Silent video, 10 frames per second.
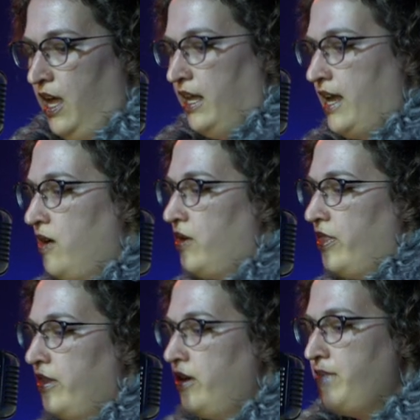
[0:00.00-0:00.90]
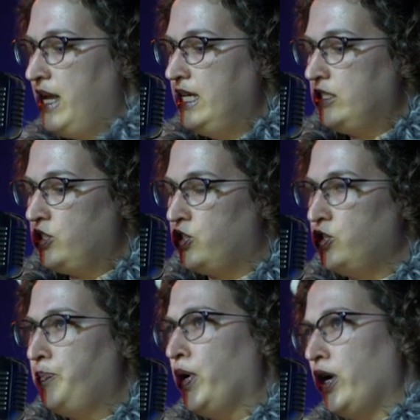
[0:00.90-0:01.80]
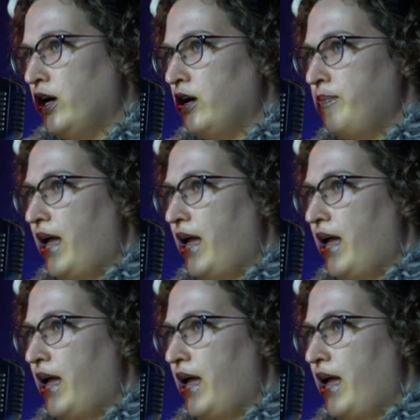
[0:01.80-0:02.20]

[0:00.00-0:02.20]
Now, there are many superb